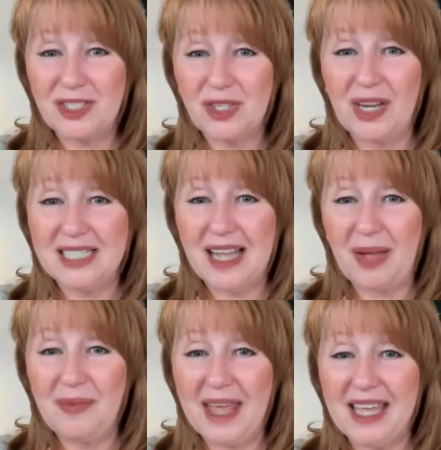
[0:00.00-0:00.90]
So let's
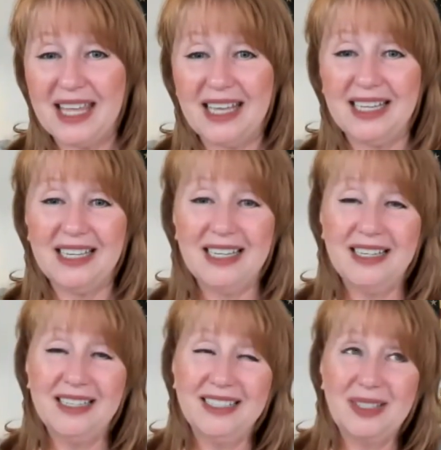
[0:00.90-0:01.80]
not make it
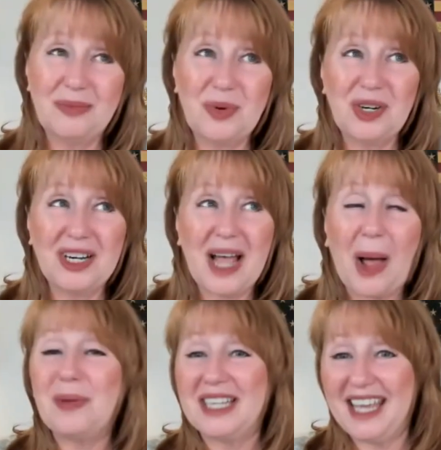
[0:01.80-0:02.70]
more
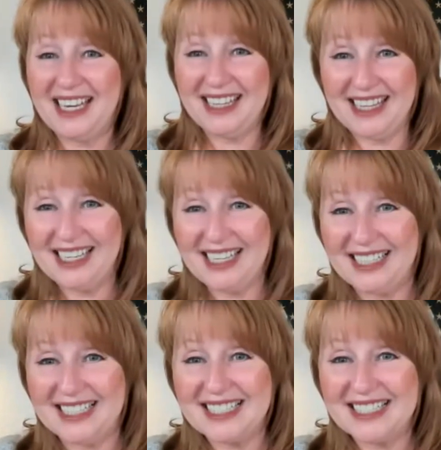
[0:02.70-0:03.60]
complicated than it
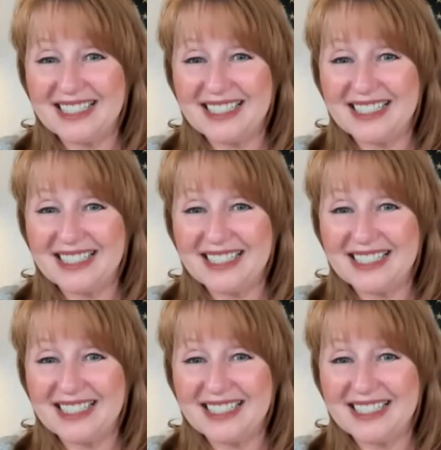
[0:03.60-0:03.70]
is.